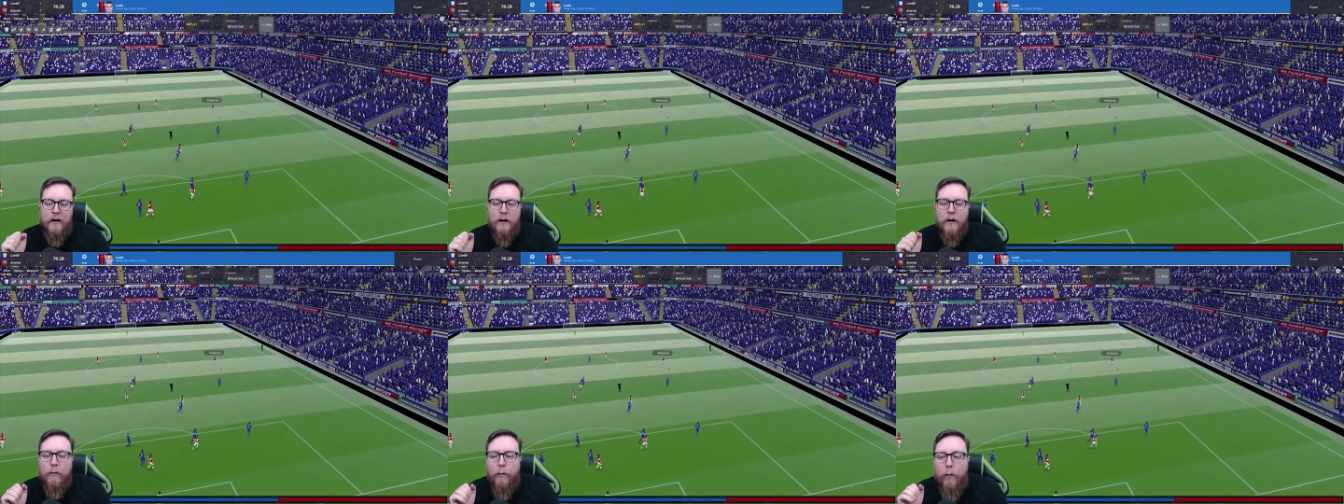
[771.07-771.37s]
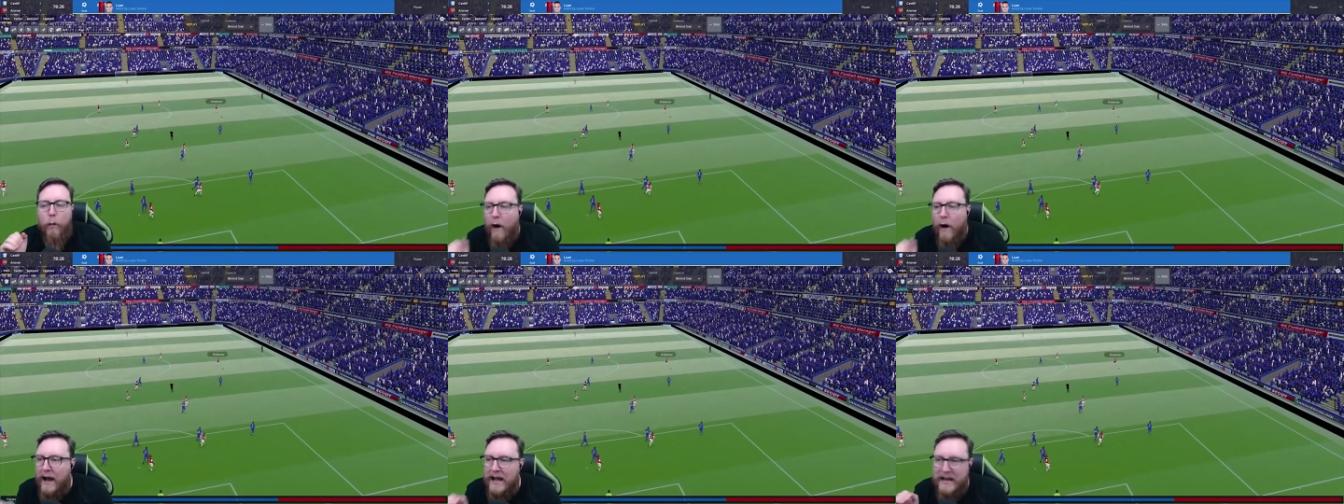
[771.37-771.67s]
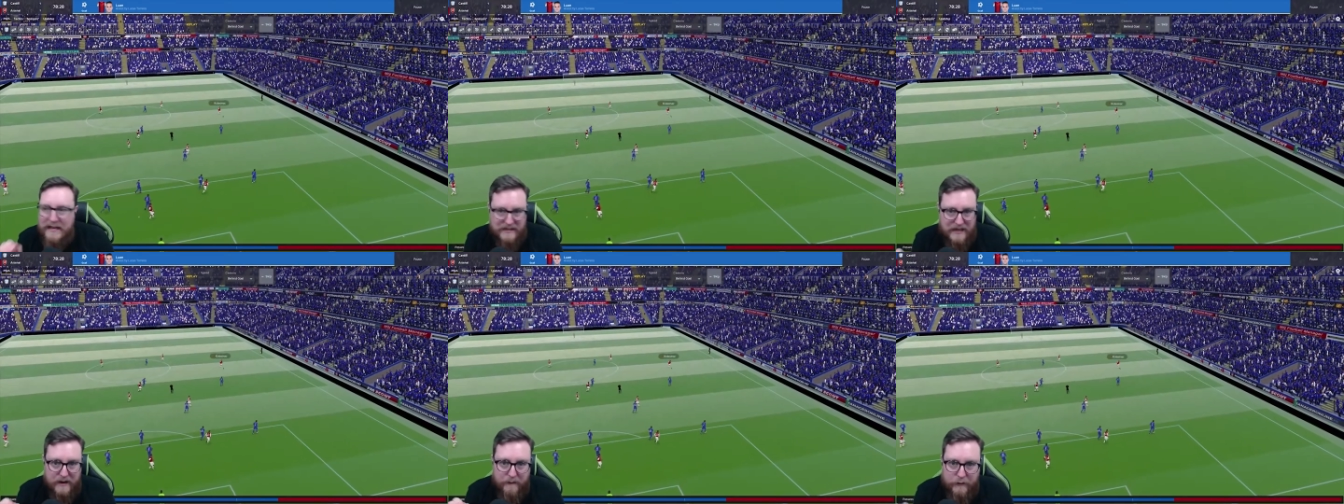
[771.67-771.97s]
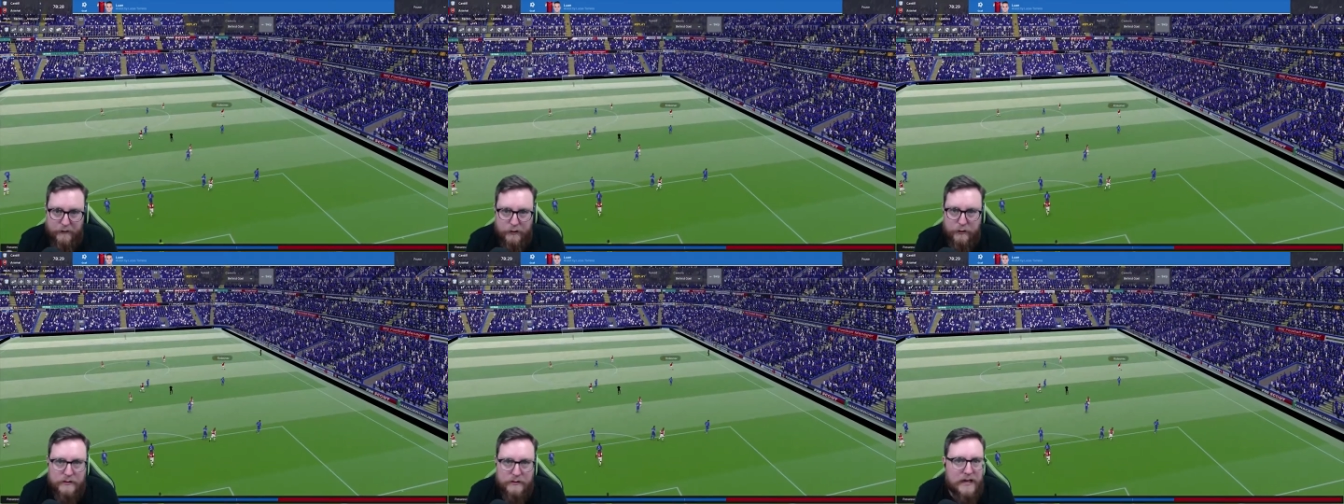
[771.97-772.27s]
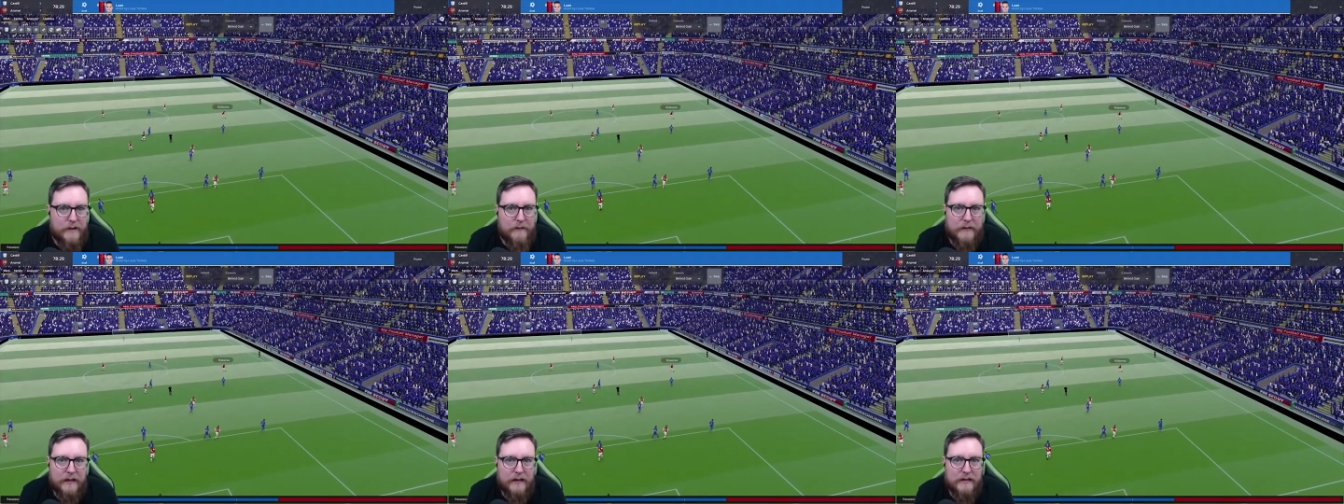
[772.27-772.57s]
Why is Everidge not
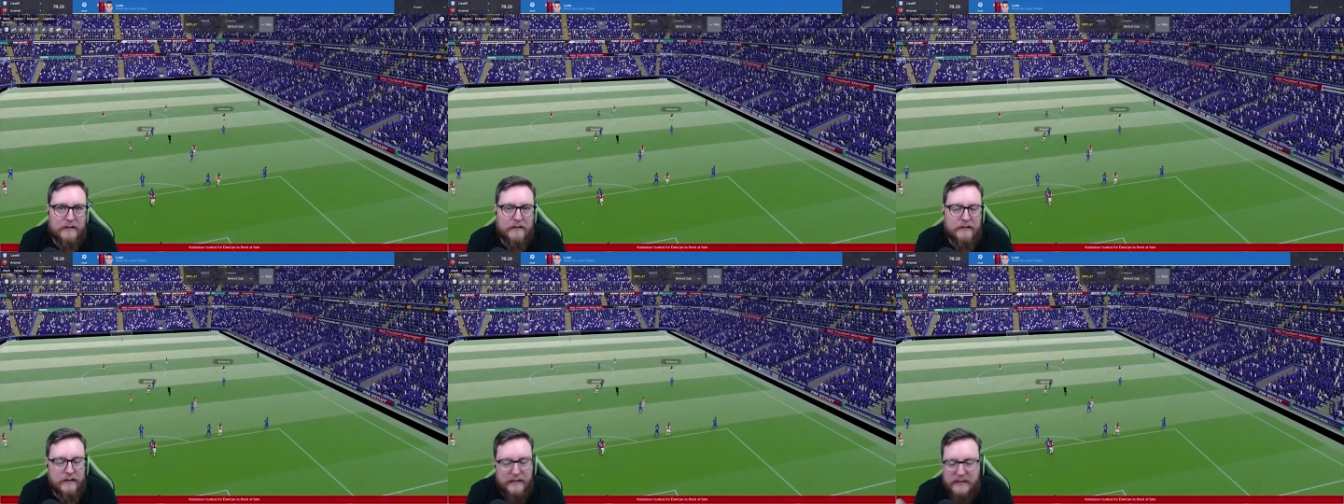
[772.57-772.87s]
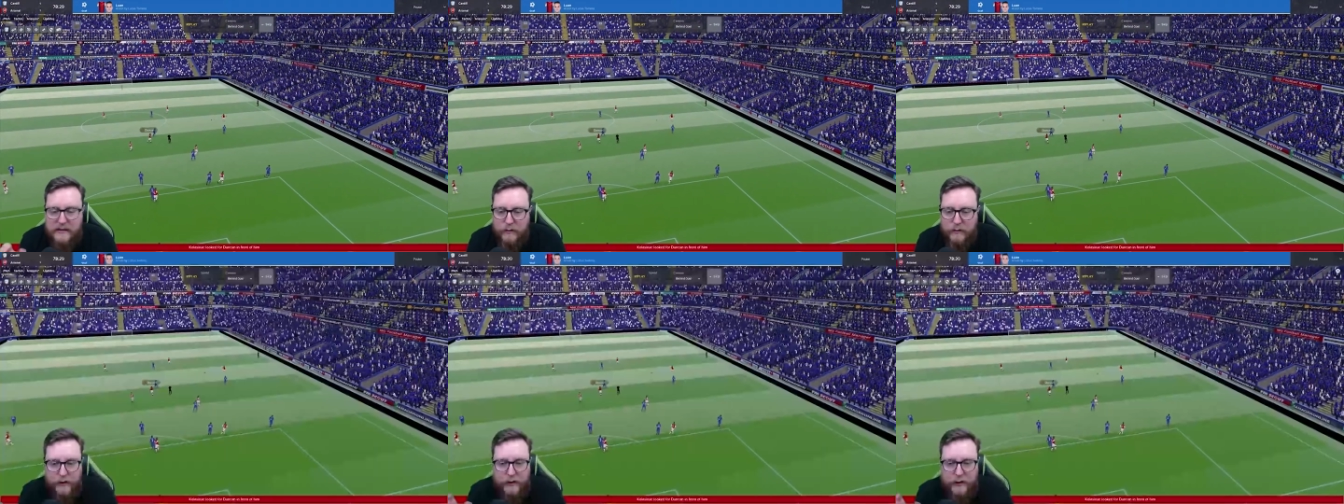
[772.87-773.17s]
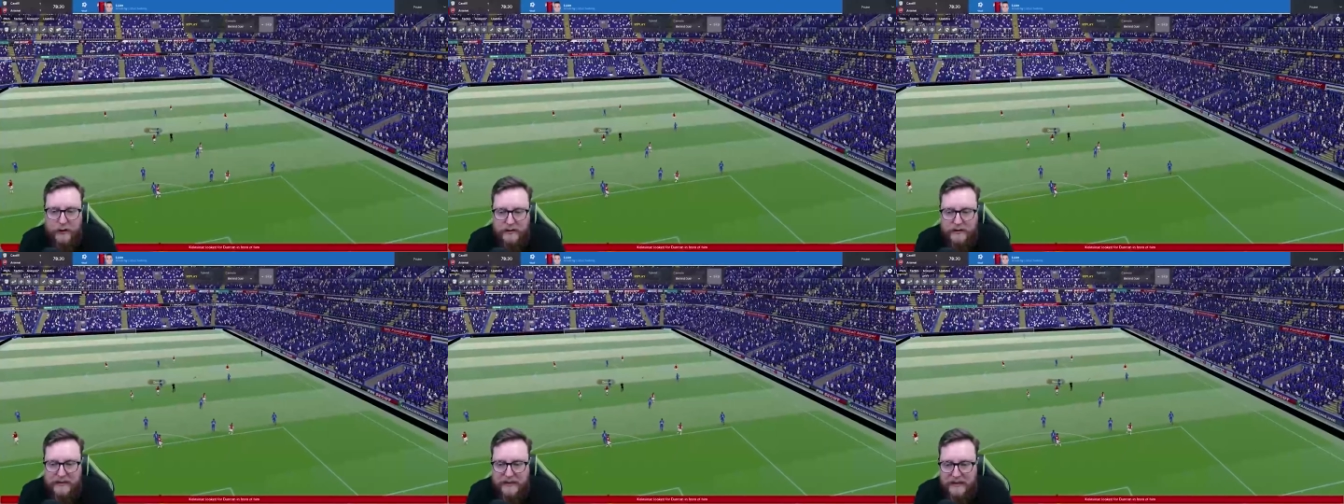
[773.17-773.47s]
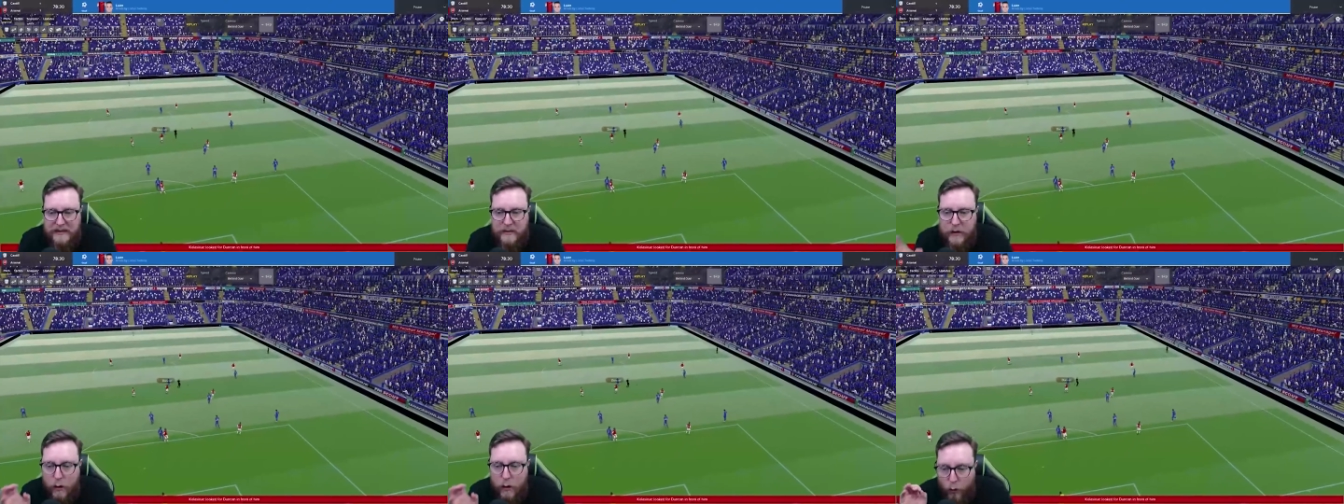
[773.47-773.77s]
saving this? This is what I don't understand.